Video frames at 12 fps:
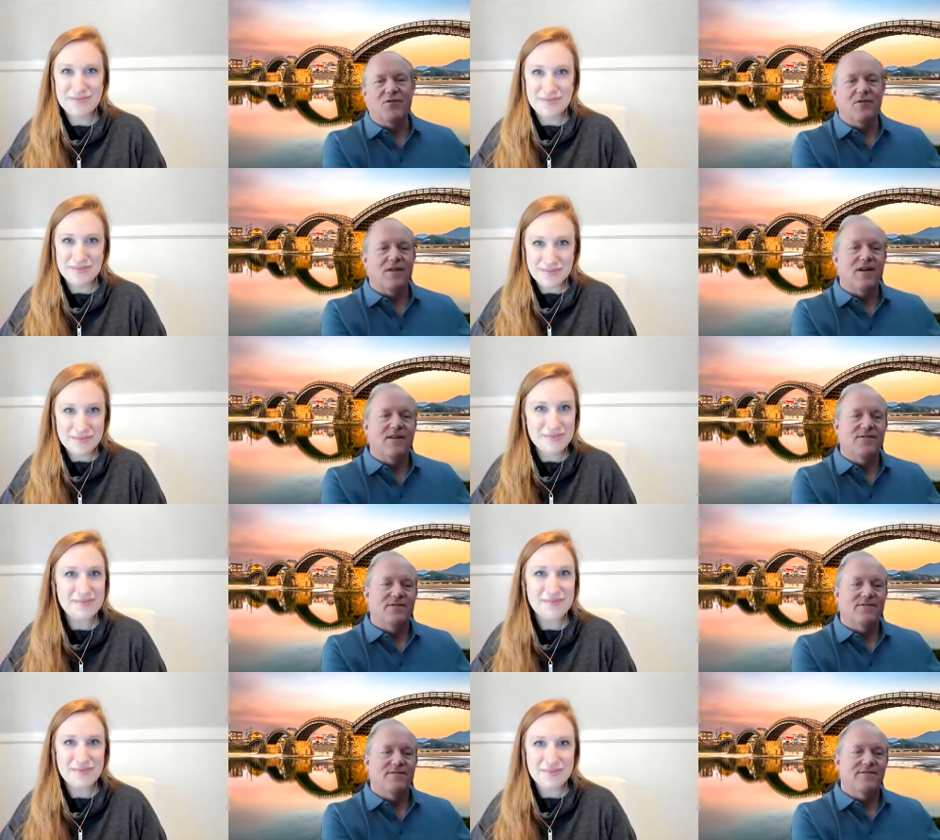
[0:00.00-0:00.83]
Speaker 1: of your
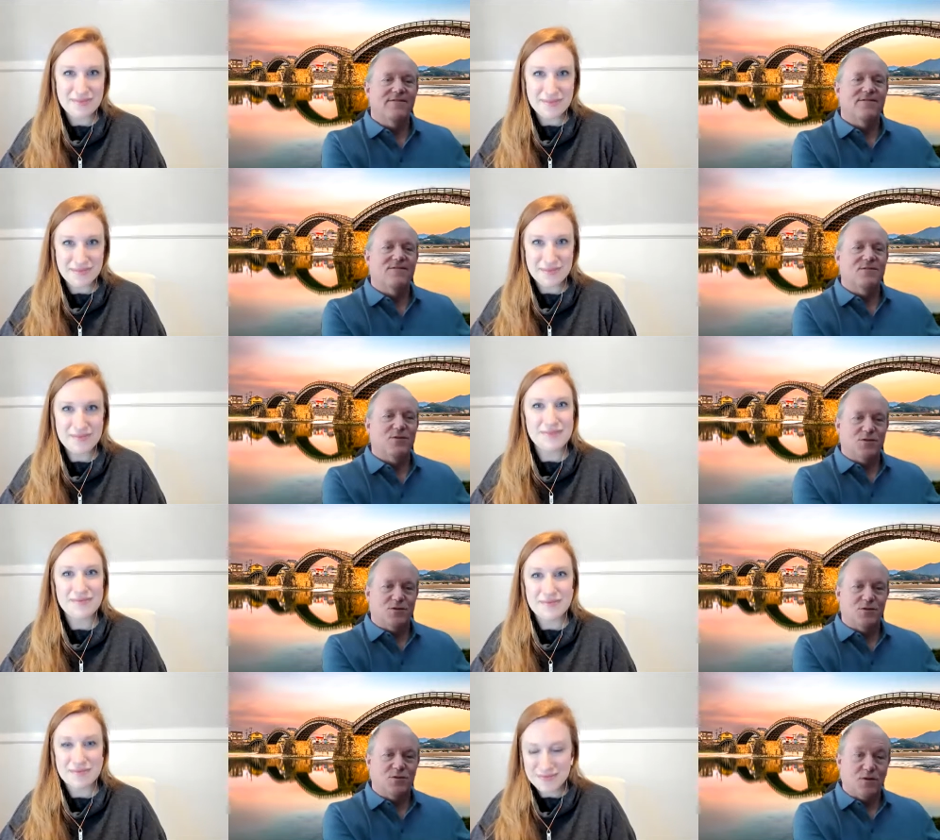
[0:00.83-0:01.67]
life
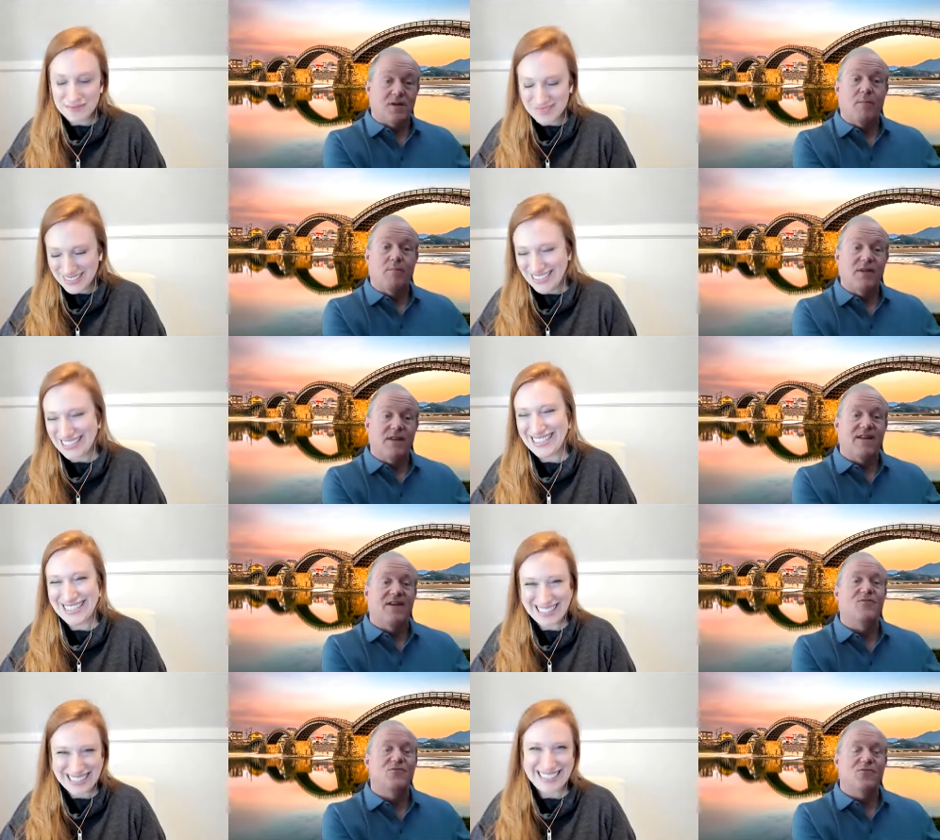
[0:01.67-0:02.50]
to to a company
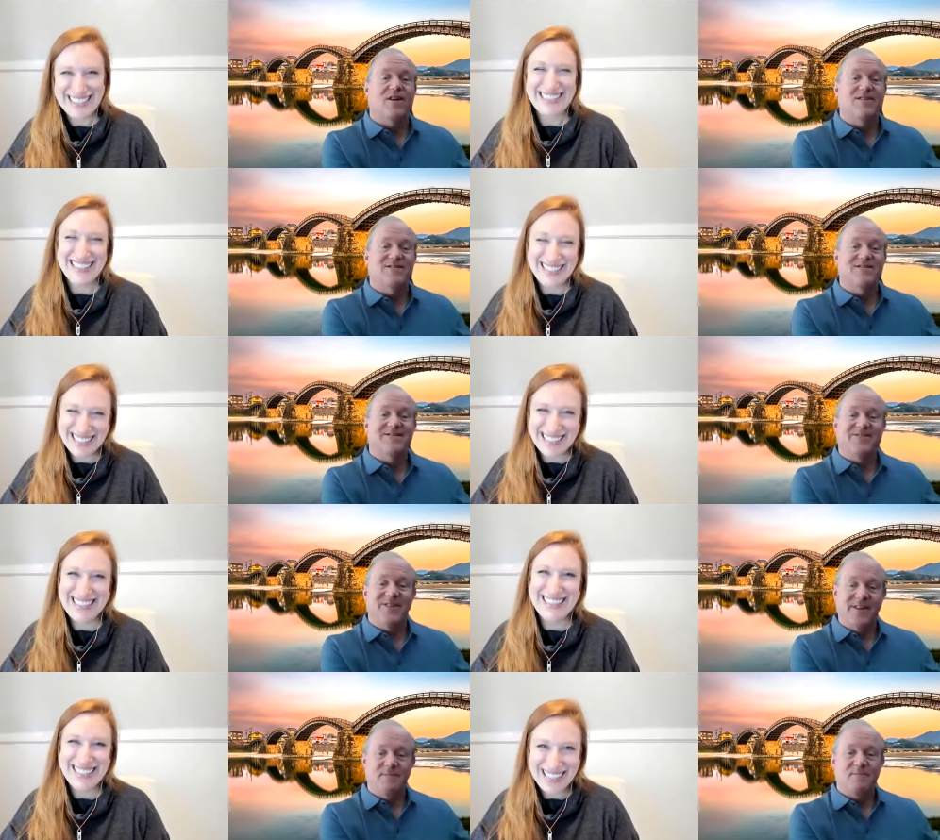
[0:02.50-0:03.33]
that you trust,
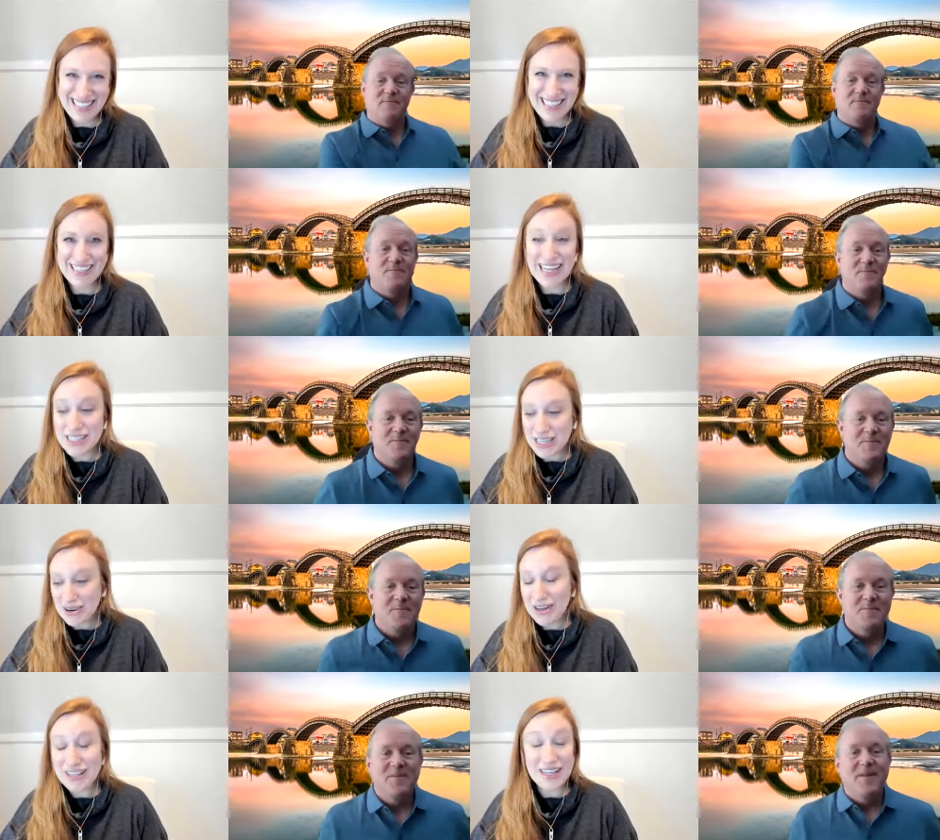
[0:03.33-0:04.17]
right?
Speaker 2: That's
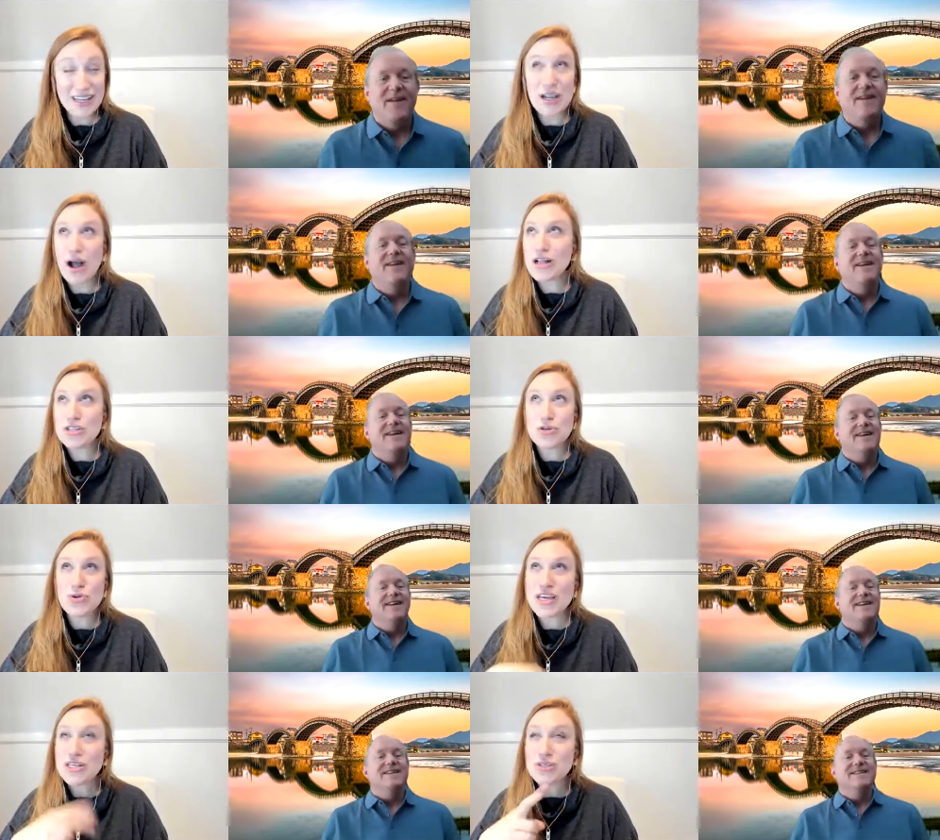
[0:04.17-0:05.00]
two
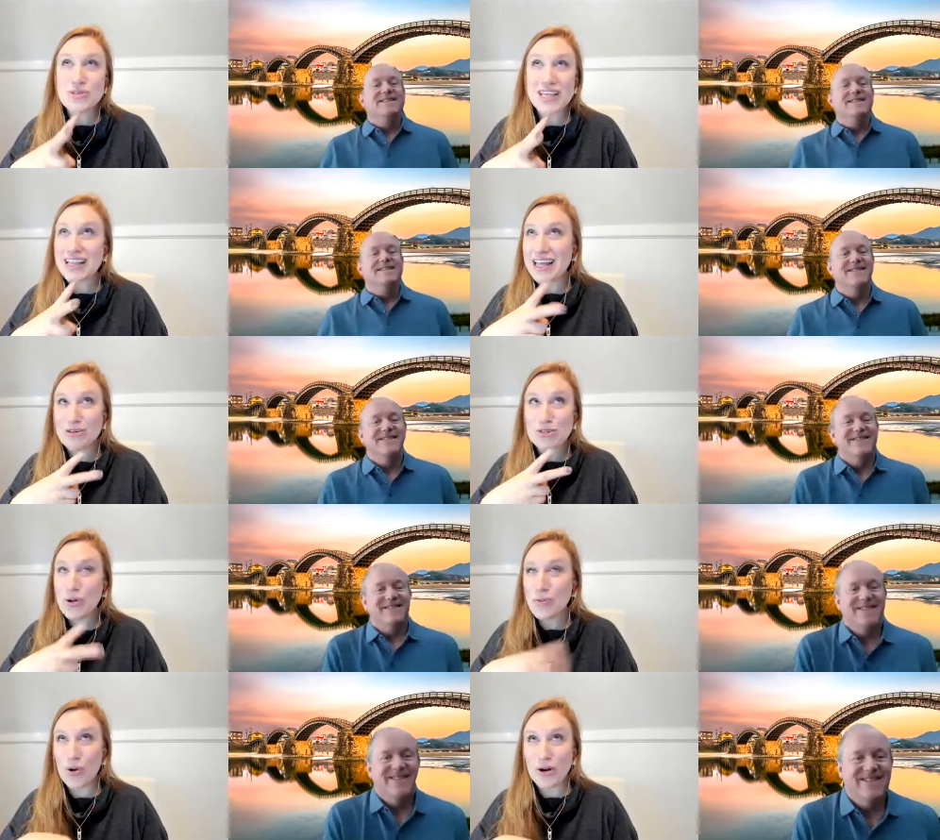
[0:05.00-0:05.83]
things you said that are so
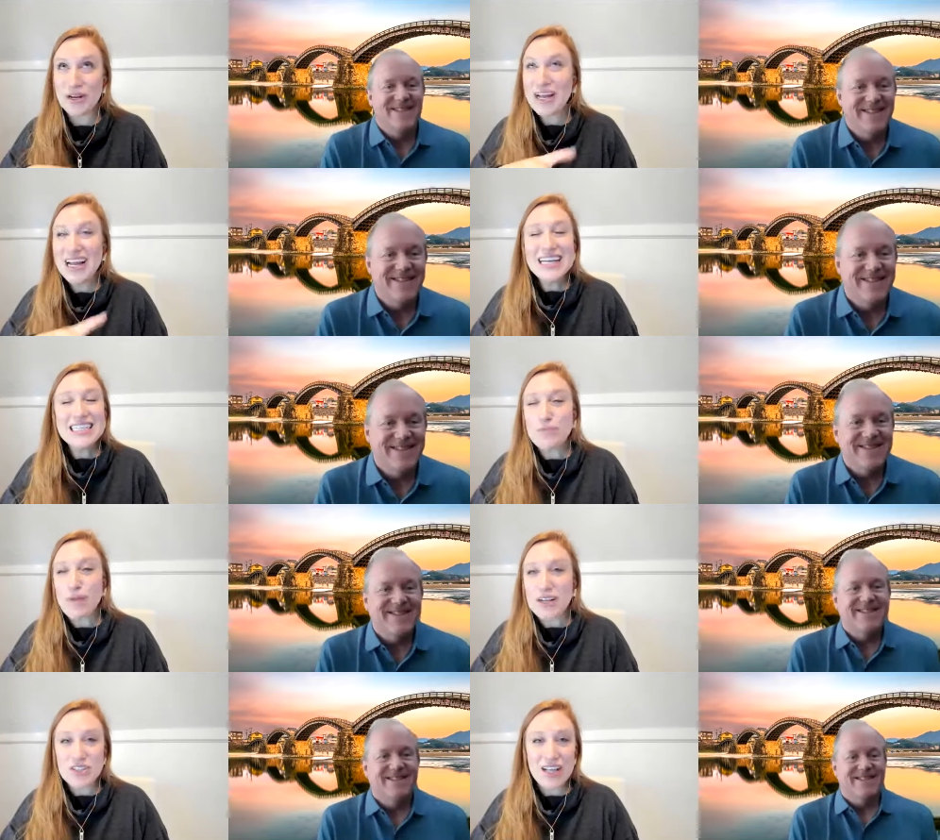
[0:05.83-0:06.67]
important:
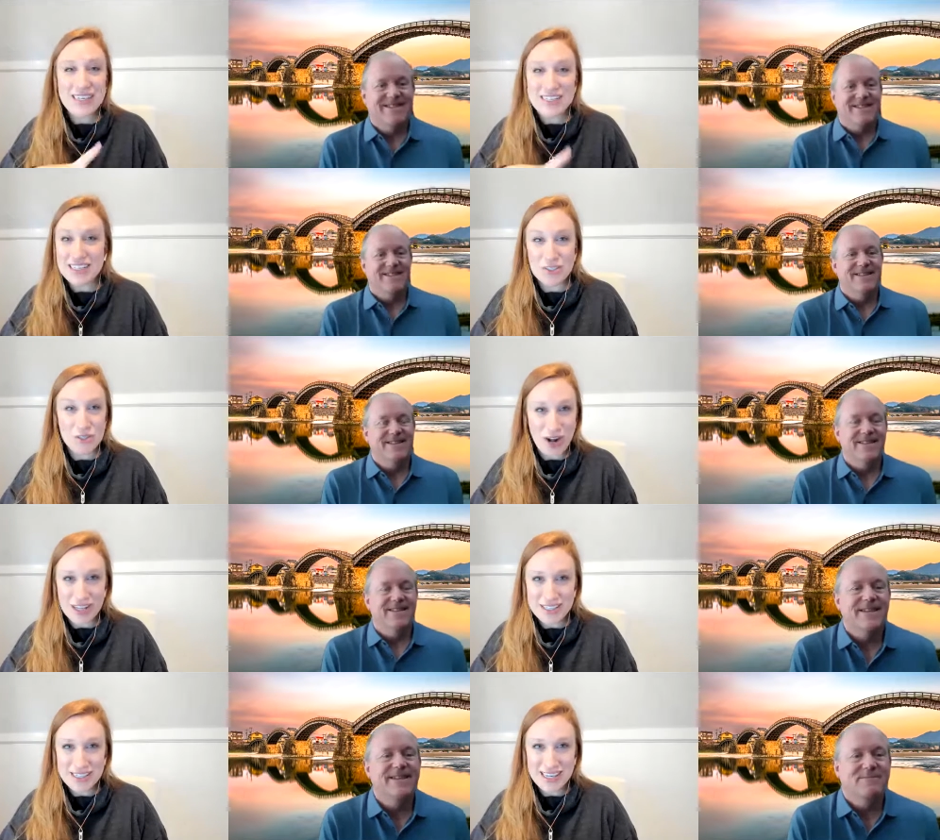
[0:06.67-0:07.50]
specialized and
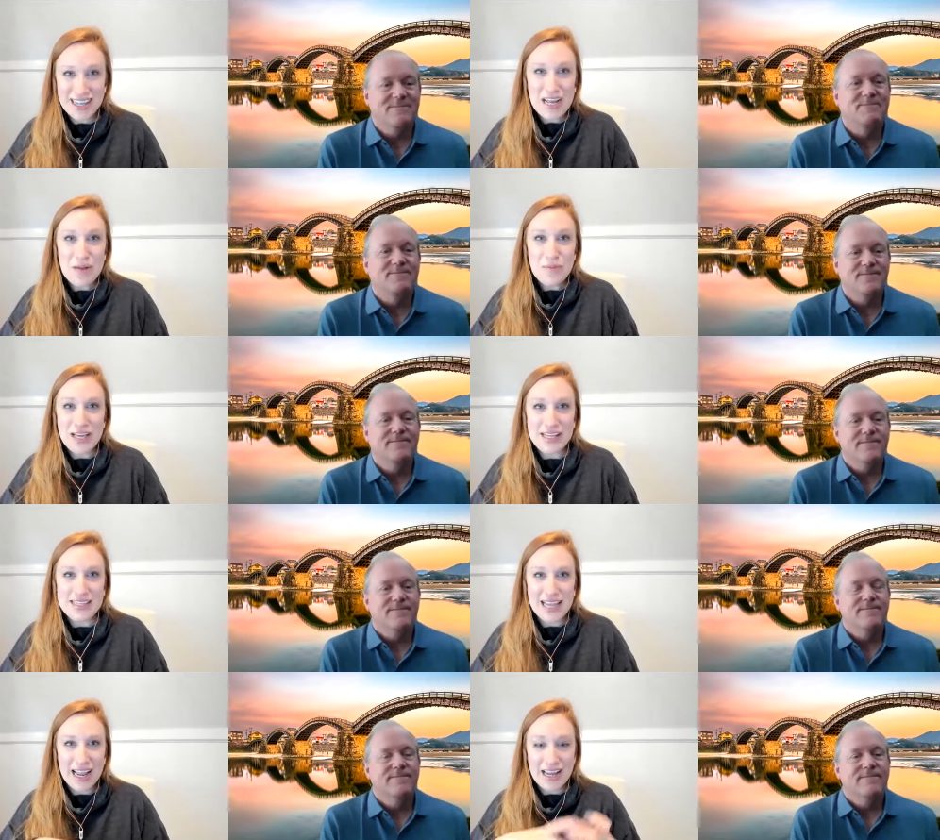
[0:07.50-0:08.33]
trust. Mm-hmm.
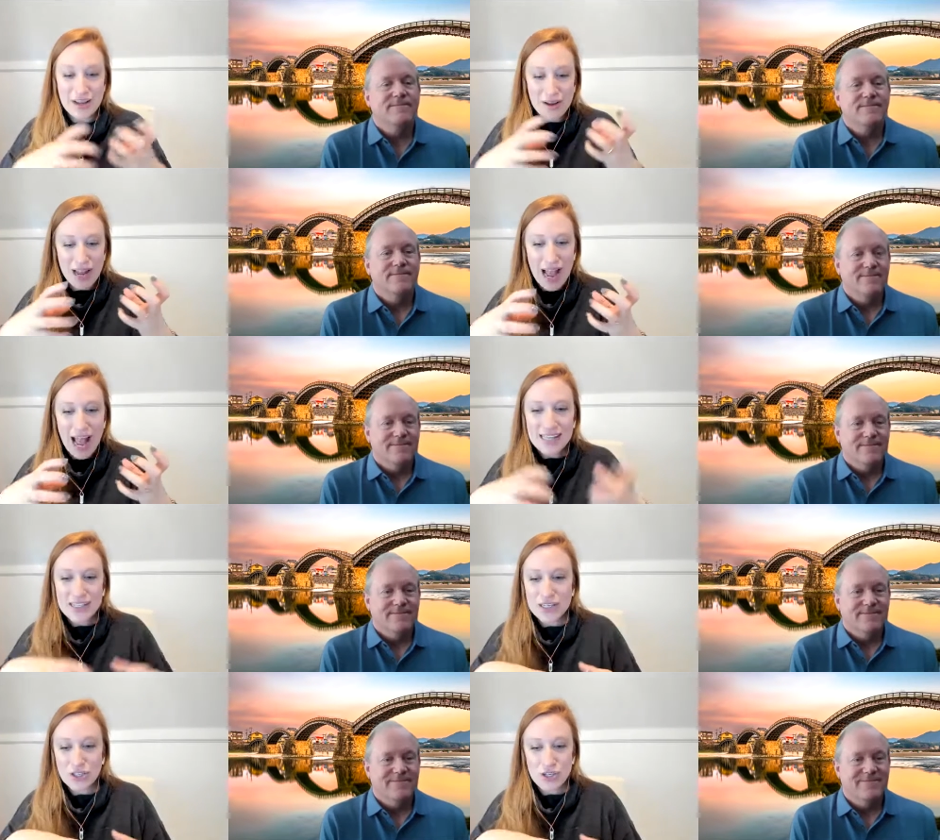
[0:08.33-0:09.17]
Because as
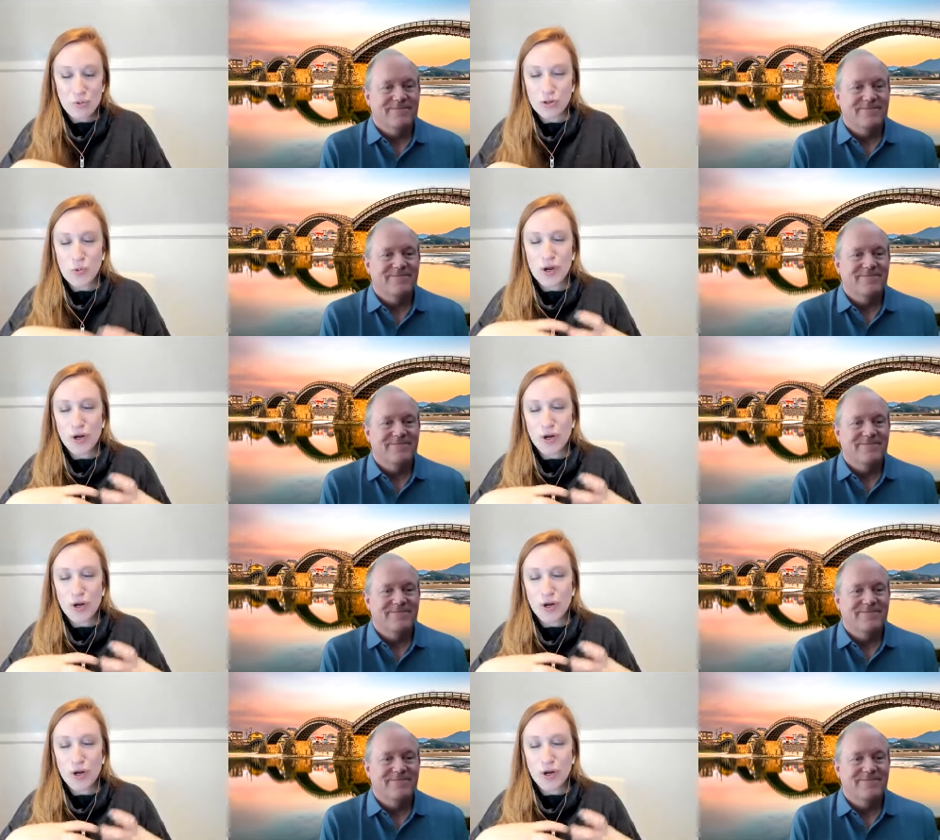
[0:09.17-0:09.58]
consumers, we